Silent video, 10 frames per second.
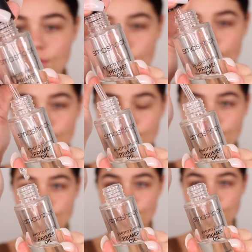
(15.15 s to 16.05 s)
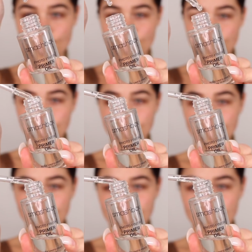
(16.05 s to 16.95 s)
I love applying a facial
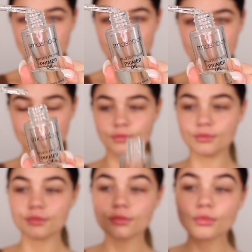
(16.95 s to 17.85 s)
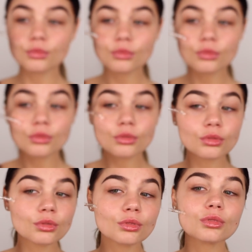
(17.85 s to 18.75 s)
oil prior to my foundation.
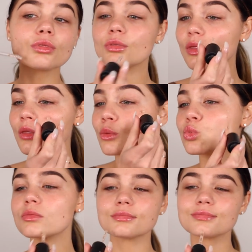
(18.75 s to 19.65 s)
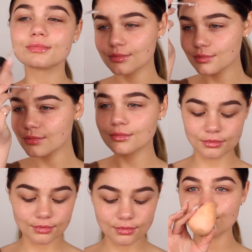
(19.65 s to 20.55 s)
I just think it makes the skin look super dewy,
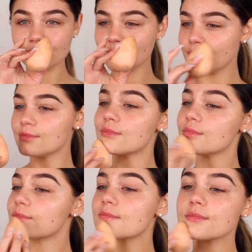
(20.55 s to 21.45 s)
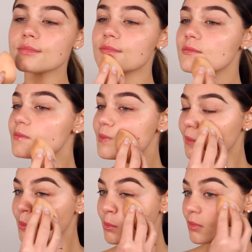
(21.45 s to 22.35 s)
radiant, and really
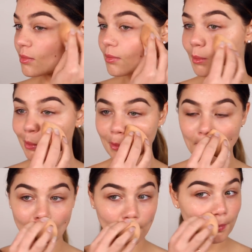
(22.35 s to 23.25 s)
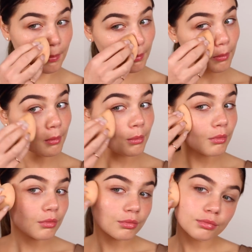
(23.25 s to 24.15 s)
hydrated. So I'm gonna go ahead and blot this in with a
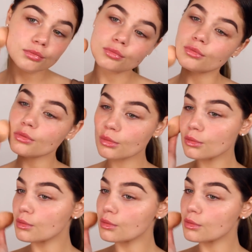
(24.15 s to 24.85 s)
damp beauty blender.